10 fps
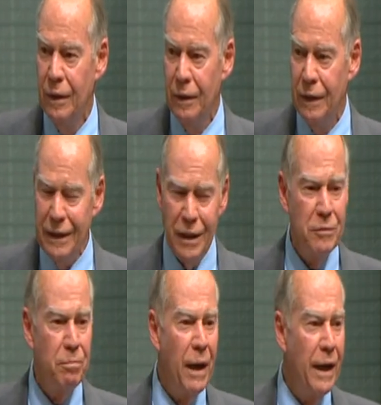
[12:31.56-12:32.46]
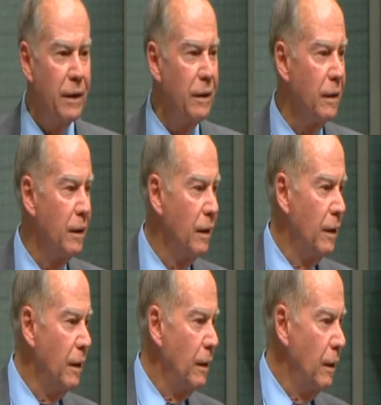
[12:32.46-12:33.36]
That doesn't paint
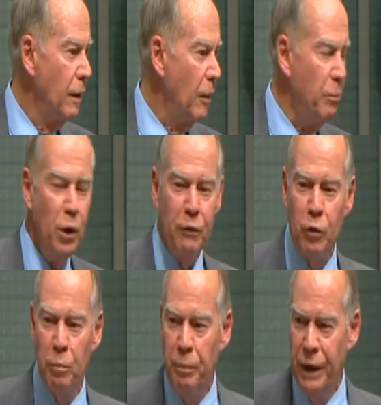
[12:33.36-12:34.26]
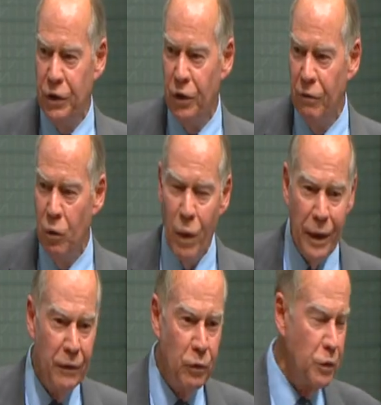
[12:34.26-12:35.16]
a beautiful picture of a
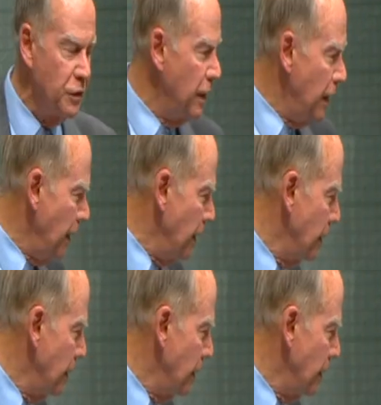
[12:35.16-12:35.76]
wonderful city.